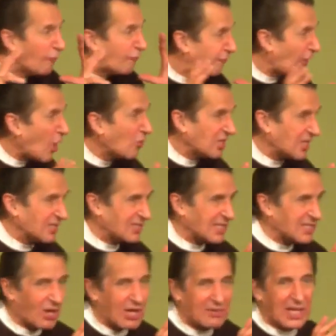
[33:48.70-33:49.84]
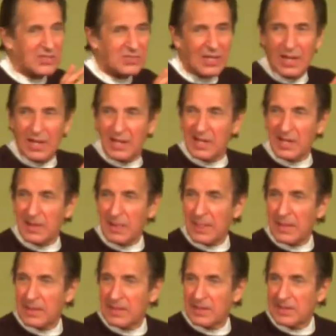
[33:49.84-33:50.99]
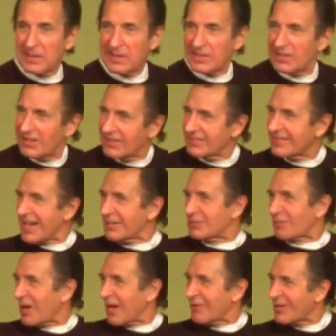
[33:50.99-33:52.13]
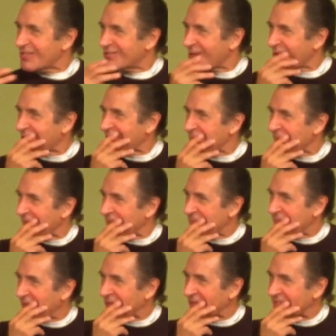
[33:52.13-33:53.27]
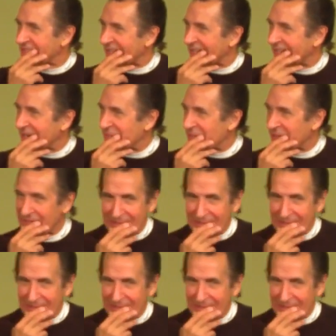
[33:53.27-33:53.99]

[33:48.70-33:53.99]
focus is on this. That's why we talk about him all the time.